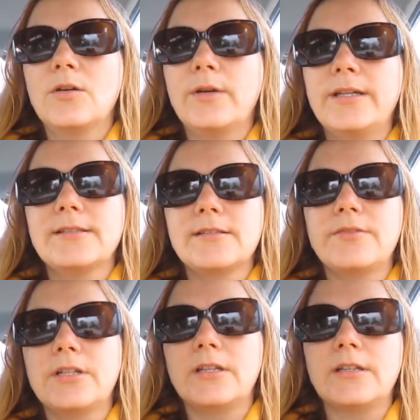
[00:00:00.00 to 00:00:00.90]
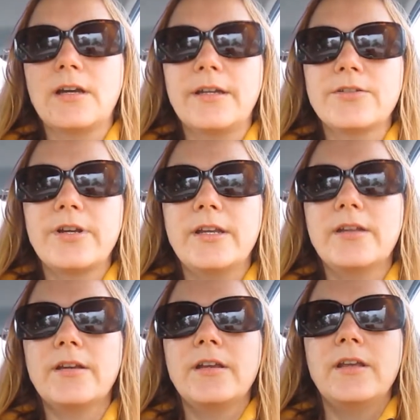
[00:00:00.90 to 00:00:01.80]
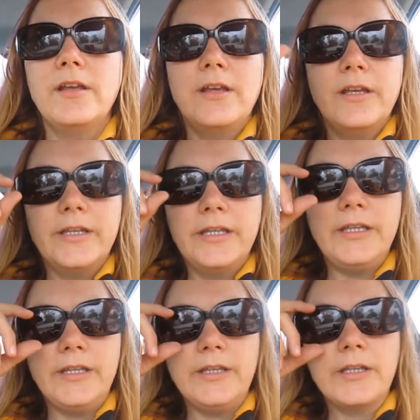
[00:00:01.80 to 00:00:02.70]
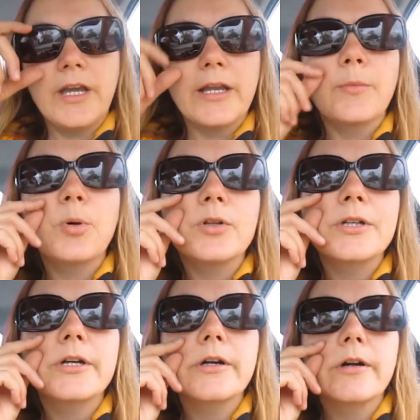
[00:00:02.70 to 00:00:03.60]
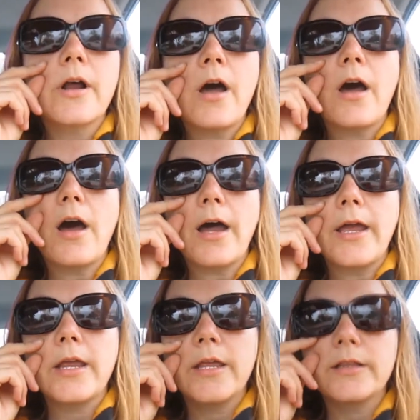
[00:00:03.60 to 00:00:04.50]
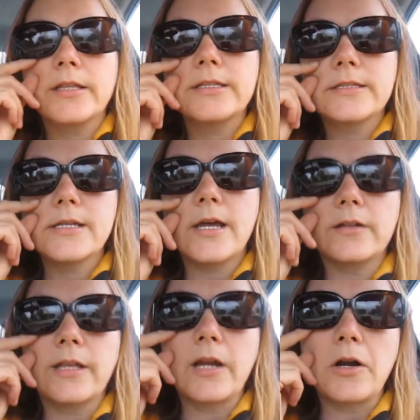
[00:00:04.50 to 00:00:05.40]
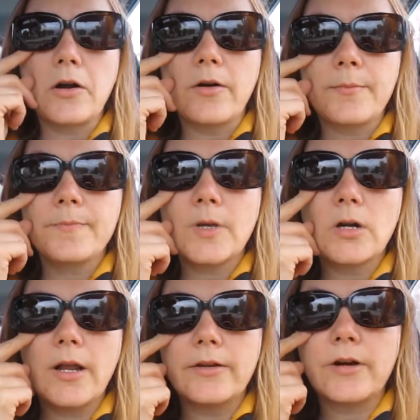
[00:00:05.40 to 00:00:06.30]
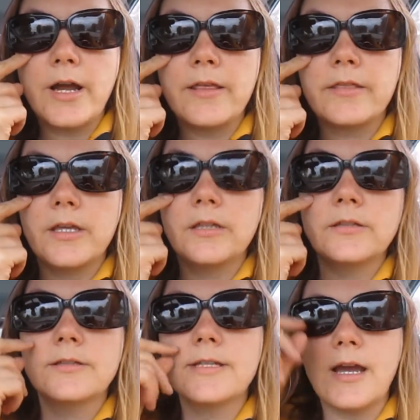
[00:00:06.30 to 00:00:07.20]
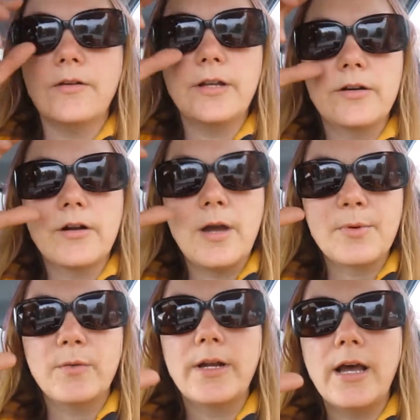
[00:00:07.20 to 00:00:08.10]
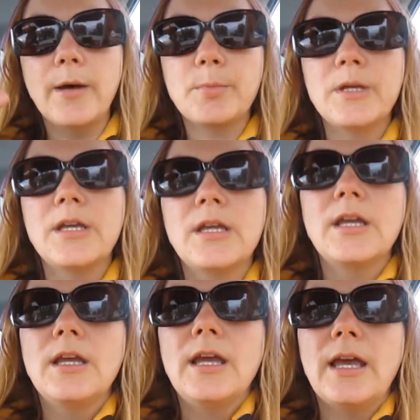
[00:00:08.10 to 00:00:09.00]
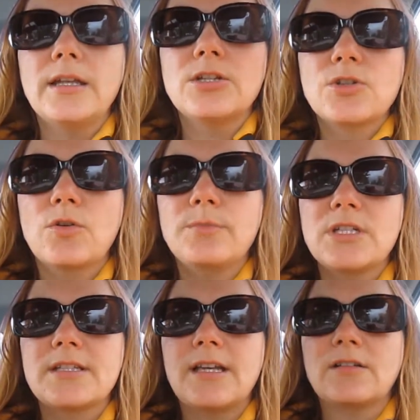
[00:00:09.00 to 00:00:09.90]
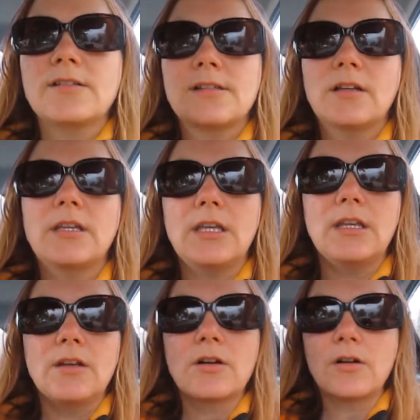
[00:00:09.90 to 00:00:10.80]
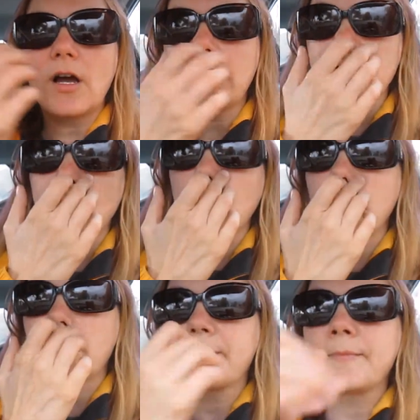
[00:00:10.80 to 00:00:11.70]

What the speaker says: quite severely dehydrated. He kind of pulled her eyelids down, like her under eye thing down and her upper one up, and he showed me just how sunk in her eyes were.